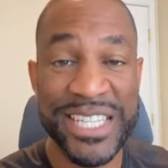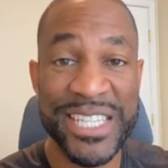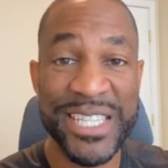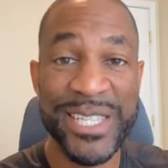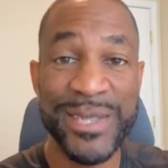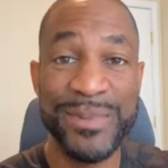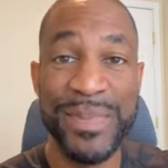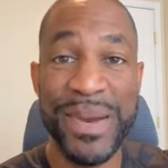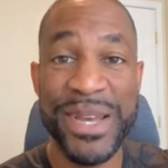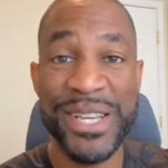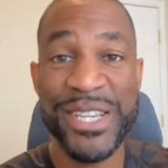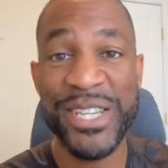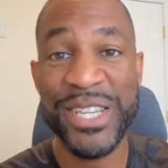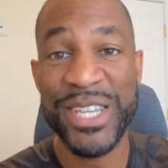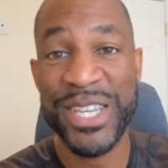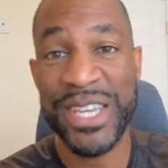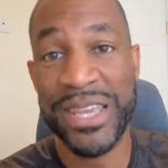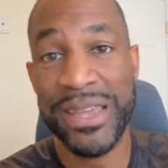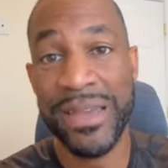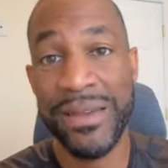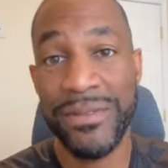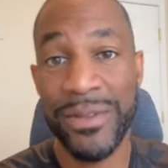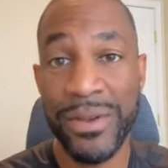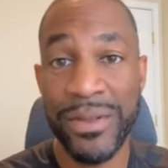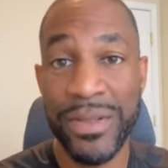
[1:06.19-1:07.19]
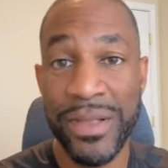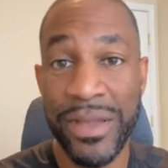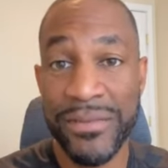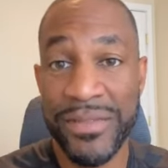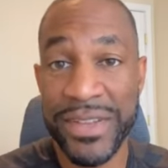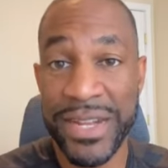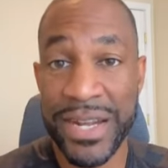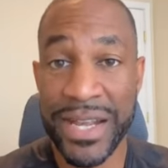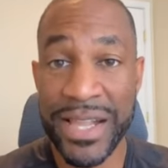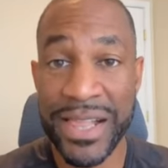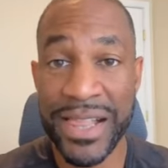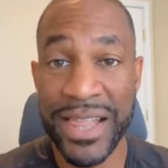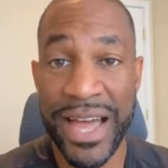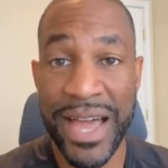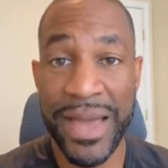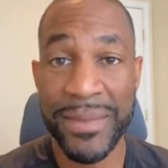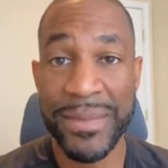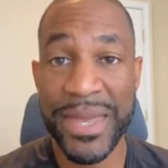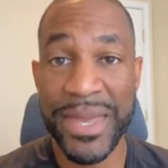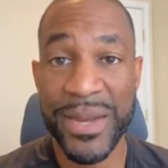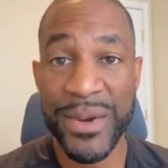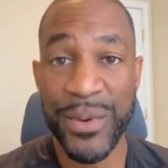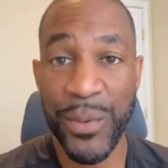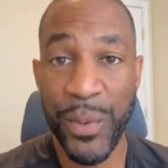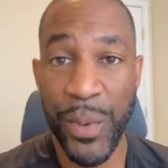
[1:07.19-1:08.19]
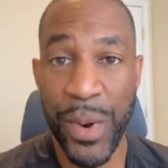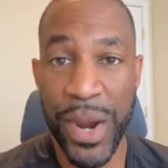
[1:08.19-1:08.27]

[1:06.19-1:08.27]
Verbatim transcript: especially if you live in a climate